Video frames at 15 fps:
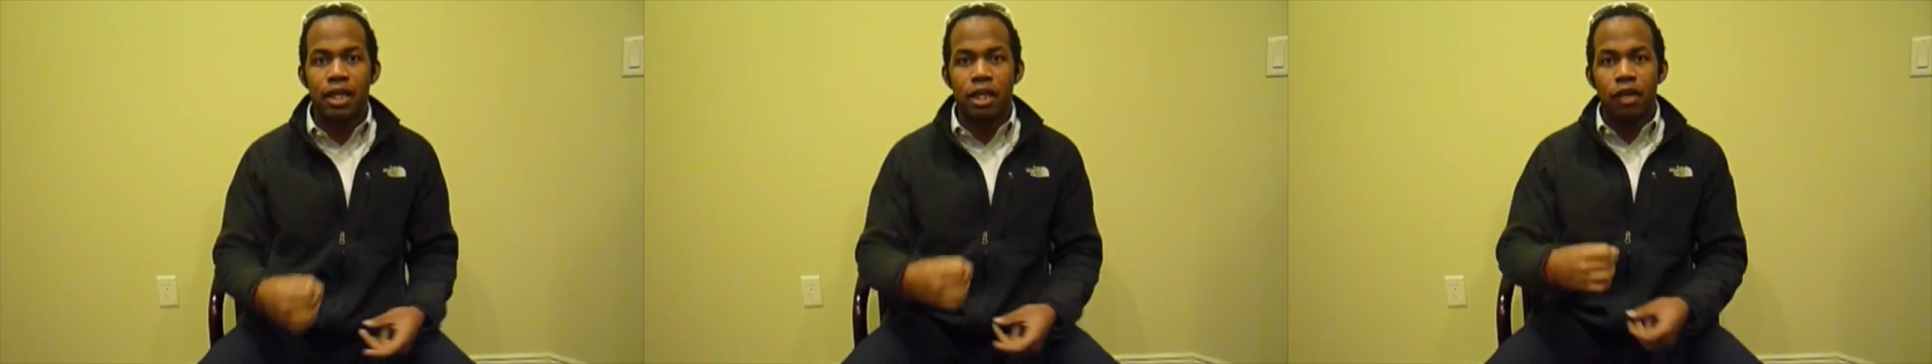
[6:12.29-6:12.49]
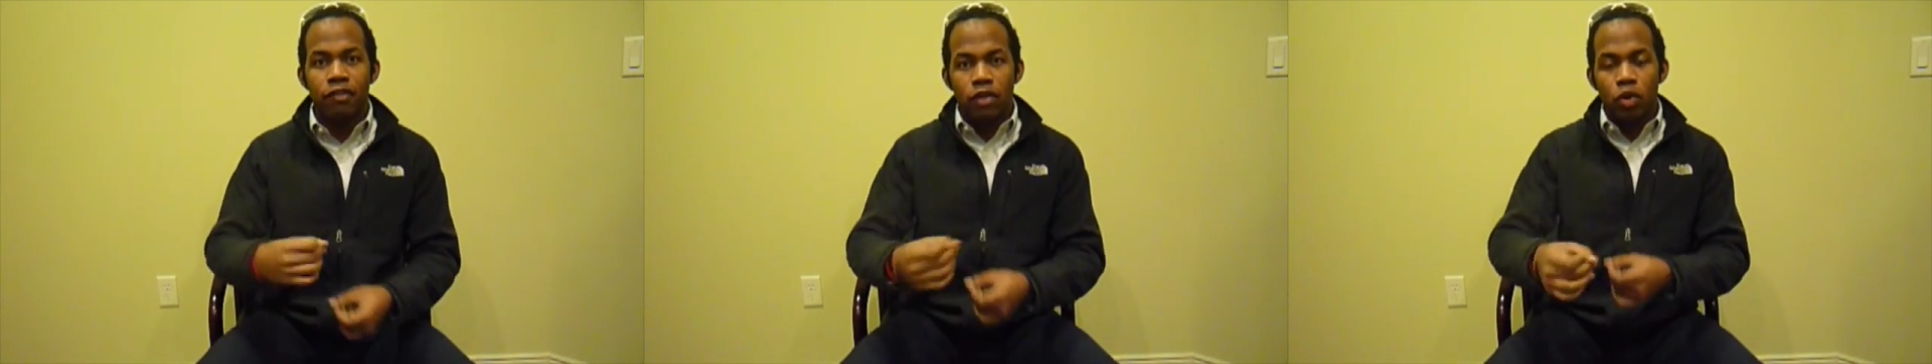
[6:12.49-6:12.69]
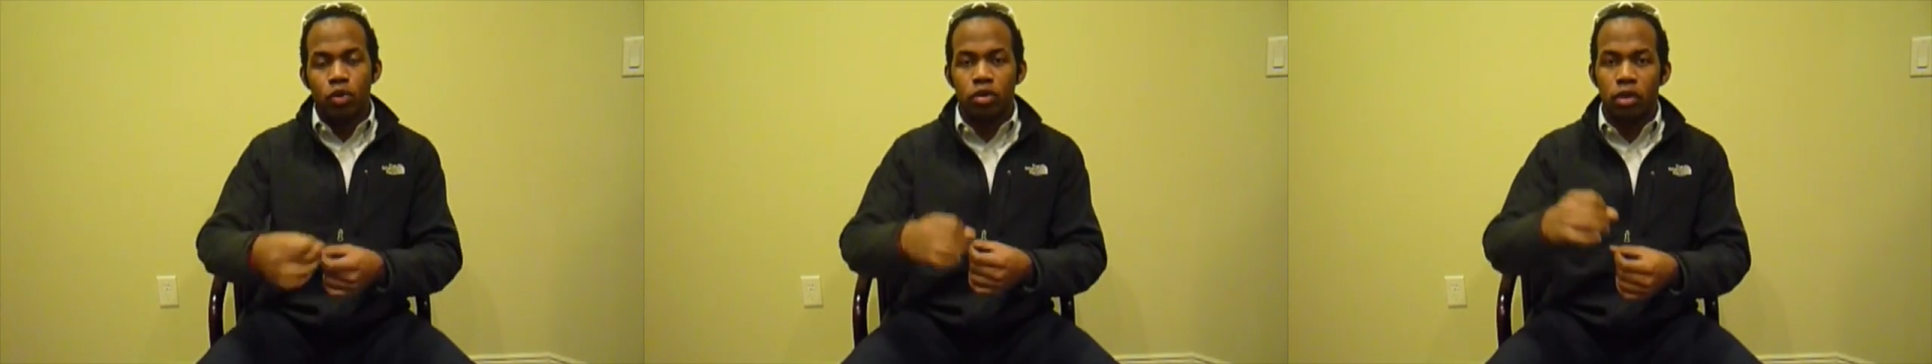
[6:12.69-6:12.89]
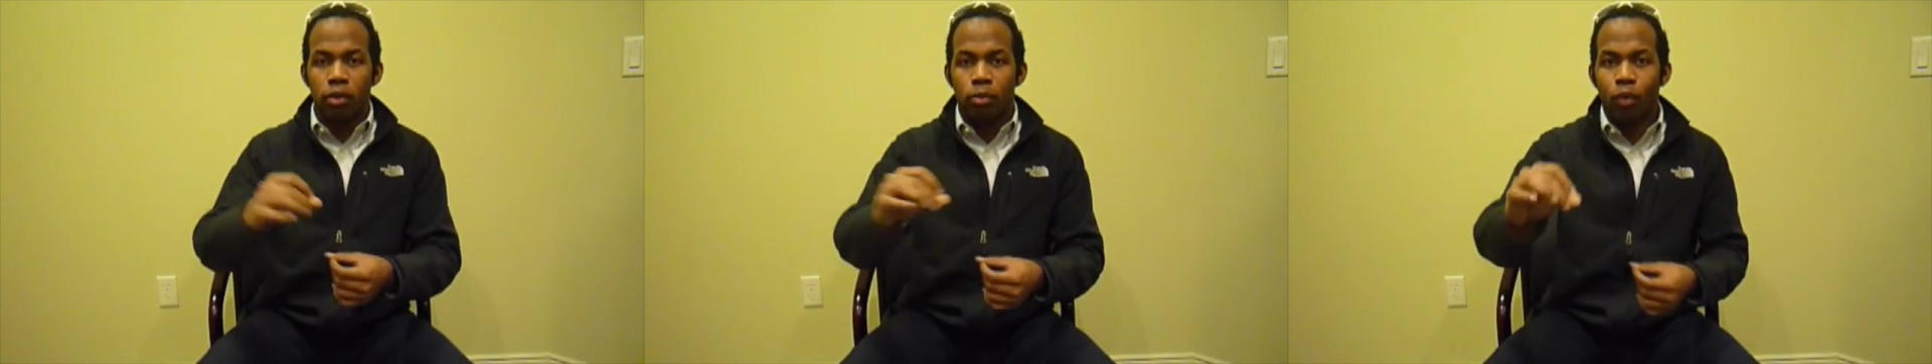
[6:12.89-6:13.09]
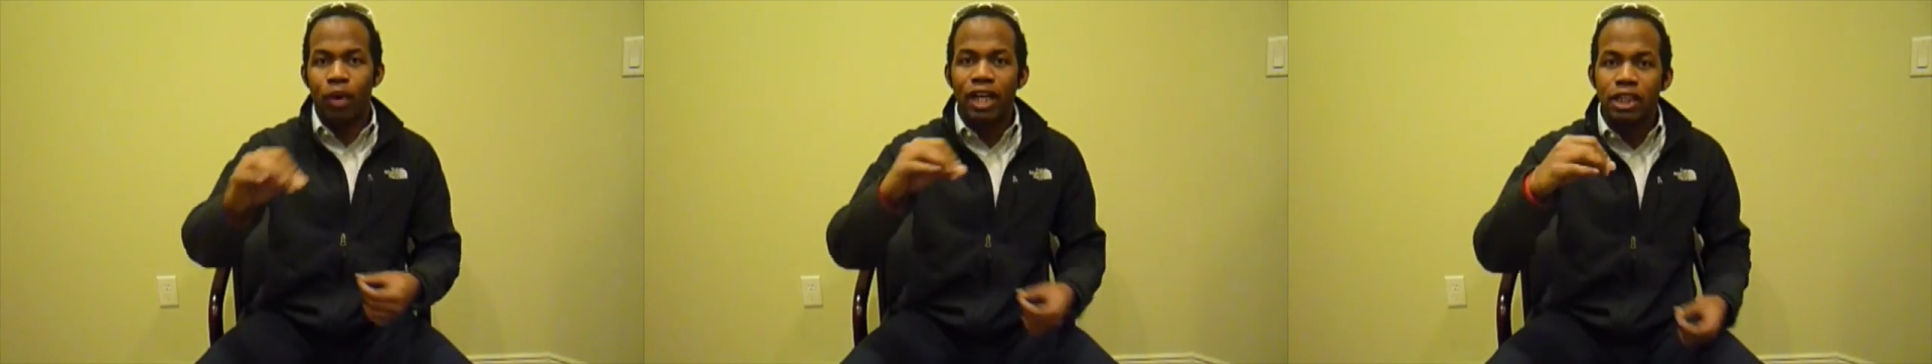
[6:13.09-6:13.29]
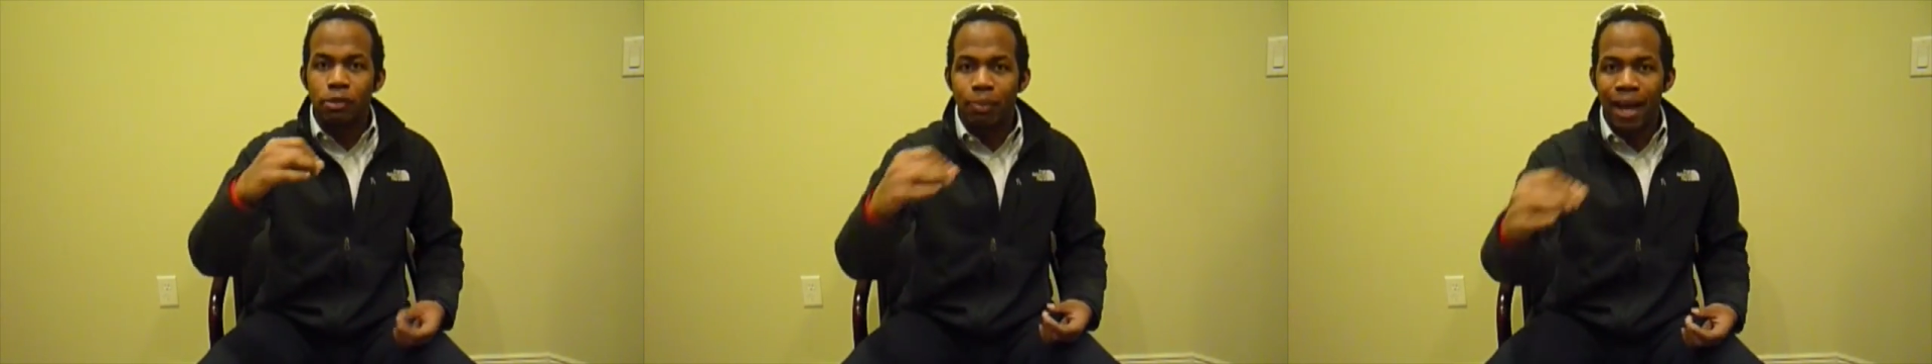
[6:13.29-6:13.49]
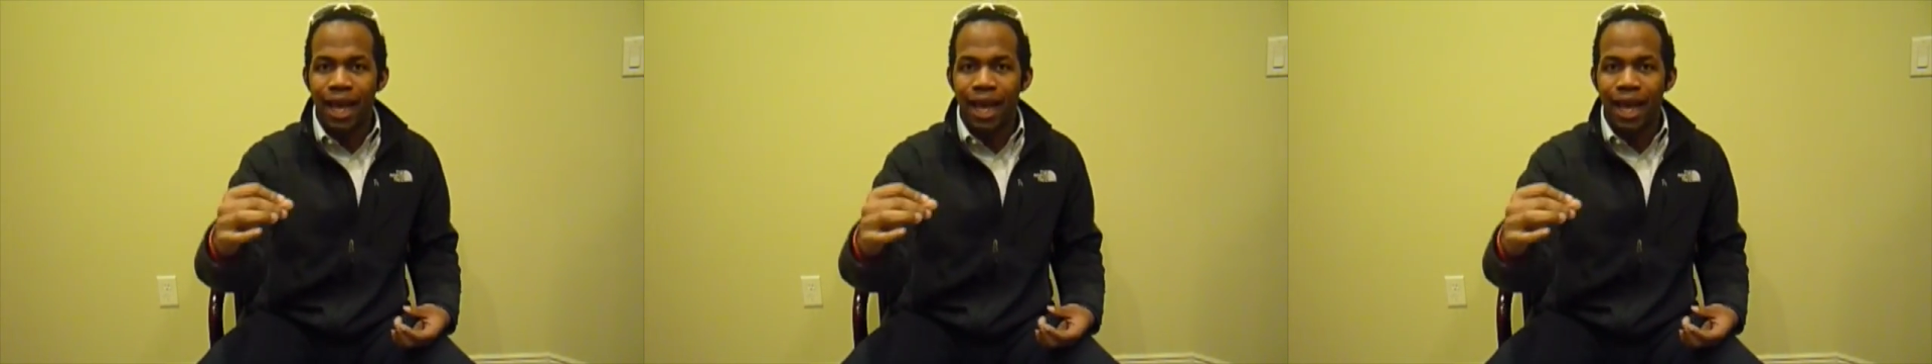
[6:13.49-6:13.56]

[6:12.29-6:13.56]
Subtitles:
they give you some race